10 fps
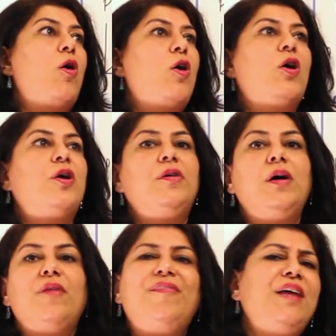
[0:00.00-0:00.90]

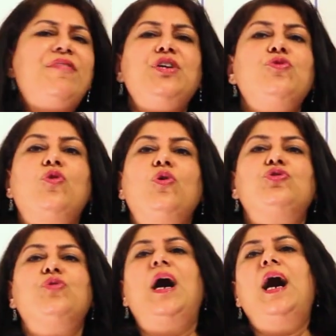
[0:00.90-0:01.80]
or whenever you go
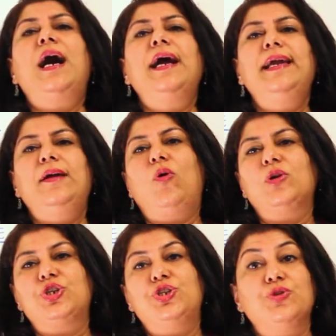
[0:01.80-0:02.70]
to high
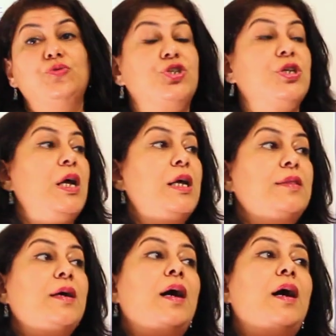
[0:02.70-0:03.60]
altitudes,
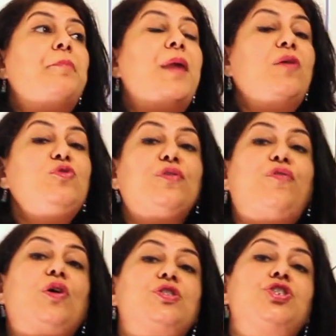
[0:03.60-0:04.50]
the amount
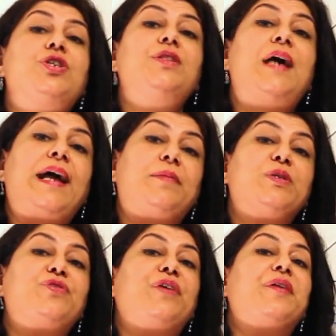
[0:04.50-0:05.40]
of oxygen in the
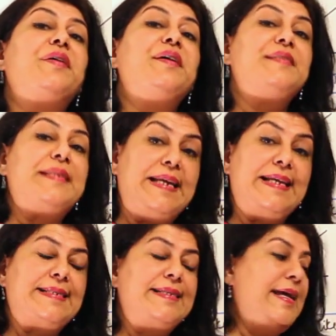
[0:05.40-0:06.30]
atmosphere is
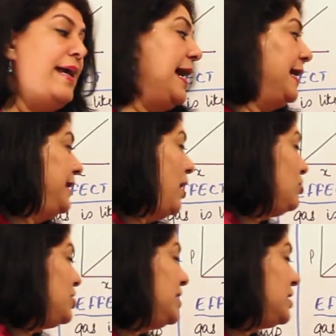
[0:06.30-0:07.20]
less. And
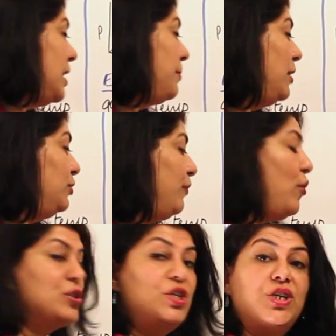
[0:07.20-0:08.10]
now, since the amount of
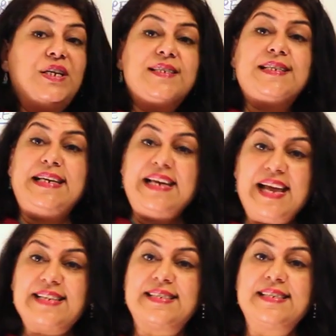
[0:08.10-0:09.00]
oxygen is
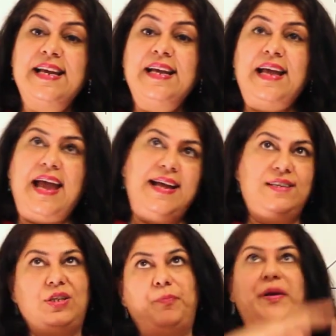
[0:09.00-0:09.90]
less
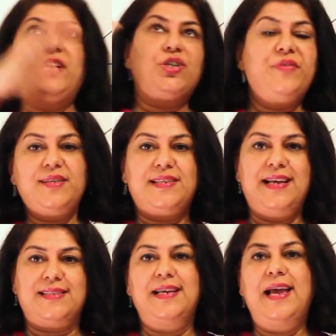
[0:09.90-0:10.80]
and the pressure is
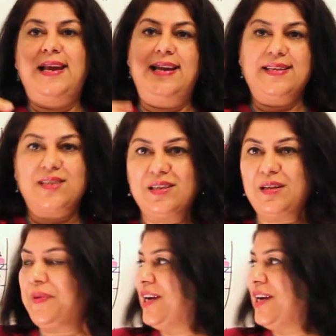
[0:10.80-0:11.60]
less, lesser the